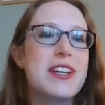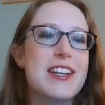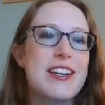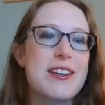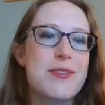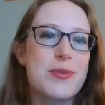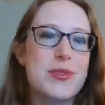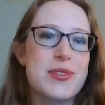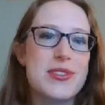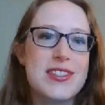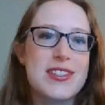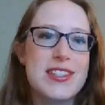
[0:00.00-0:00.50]
and
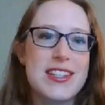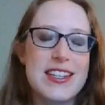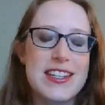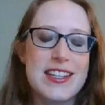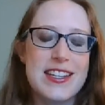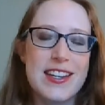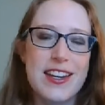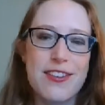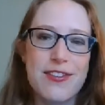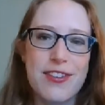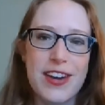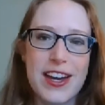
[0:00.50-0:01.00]
we'll see
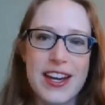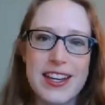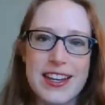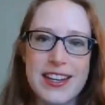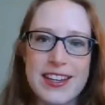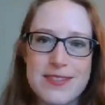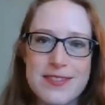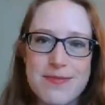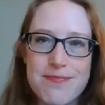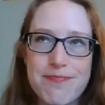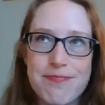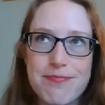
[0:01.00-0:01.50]
if I
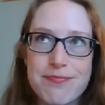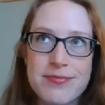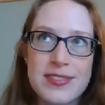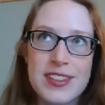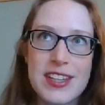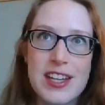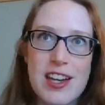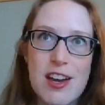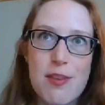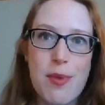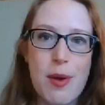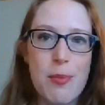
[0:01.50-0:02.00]
can
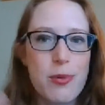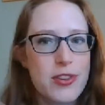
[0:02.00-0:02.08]
come up